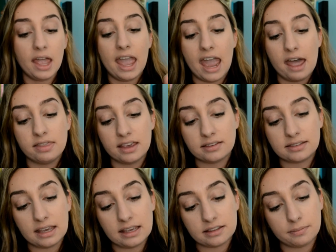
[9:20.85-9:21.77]
and this
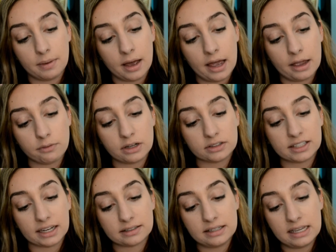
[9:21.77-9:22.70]
is my Real
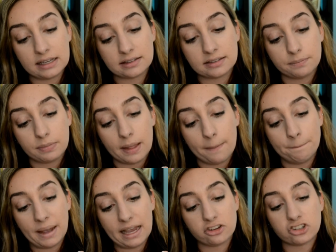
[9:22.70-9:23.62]
Techniques
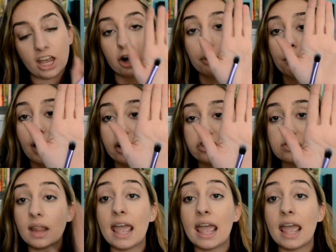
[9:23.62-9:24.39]
Base Shadow Brush.